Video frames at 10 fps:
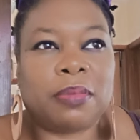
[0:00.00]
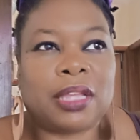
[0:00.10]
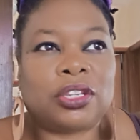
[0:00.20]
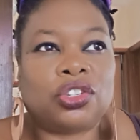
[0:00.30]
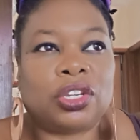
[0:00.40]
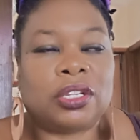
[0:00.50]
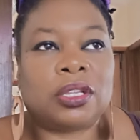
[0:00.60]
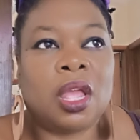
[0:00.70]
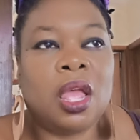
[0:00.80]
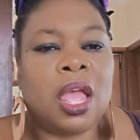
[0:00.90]
messages
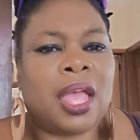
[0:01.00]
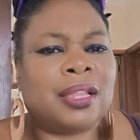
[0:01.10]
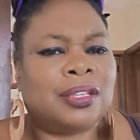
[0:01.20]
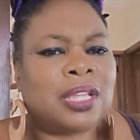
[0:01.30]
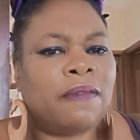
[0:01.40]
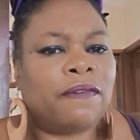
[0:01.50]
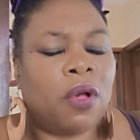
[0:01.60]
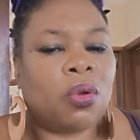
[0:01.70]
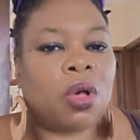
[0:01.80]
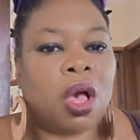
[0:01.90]
and some
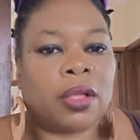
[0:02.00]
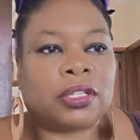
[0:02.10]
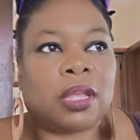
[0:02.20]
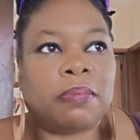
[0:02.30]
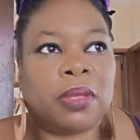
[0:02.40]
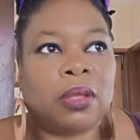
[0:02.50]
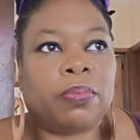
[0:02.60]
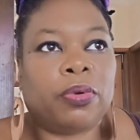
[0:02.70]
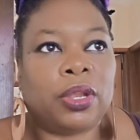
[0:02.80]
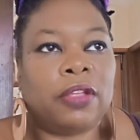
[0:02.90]
phone calls can be
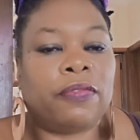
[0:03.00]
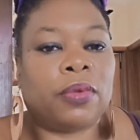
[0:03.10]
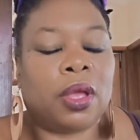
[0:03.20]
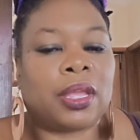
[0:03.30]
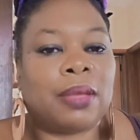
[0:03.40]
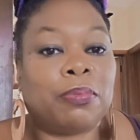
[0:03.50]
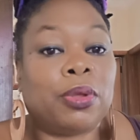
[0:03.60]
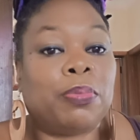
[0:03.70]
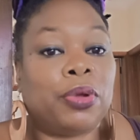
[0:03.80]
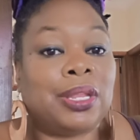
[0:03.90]
pretty
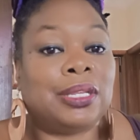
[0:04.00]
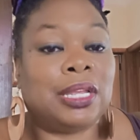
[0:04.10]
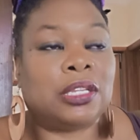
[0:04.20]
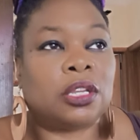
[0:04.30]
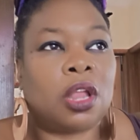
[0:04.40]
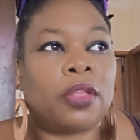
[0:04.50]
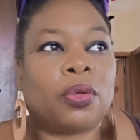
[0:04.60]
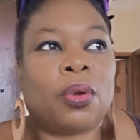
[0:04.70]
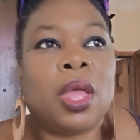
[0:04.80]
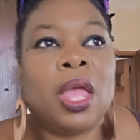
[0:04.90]
decent.
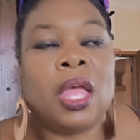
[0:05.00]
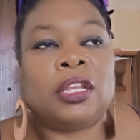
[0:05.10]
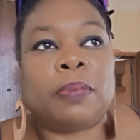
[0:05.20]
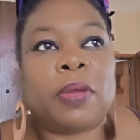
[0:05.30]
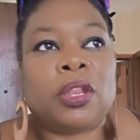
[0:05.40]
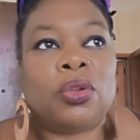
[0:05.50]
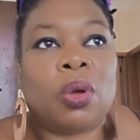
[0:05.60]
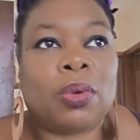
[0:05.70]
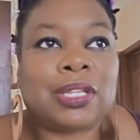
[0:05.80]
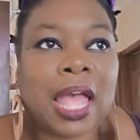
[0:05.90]
Although depending
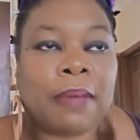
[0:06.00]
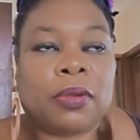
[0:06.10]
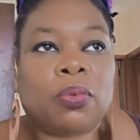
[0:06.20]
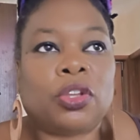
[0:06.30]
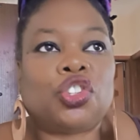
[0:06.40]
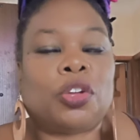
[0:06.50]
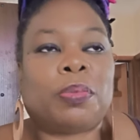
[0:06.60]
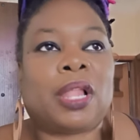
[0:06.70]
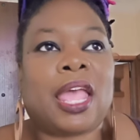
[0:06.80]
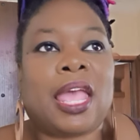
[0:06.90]
on what's happening with your
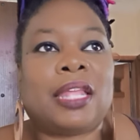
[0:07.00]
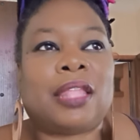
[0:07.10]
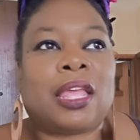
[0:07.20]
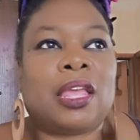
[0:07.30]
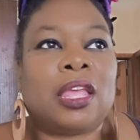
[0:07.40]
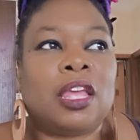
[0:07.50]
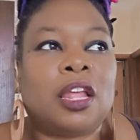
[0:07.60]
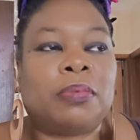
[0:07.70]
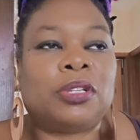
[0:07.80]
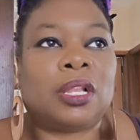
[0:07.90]
plan, they can get
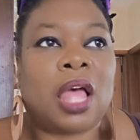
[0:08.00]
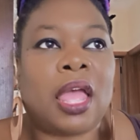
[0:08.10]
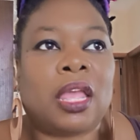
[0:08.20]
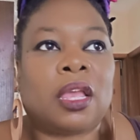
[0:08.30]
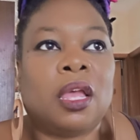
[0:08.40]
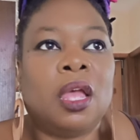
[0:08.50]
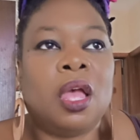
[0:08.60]
up to like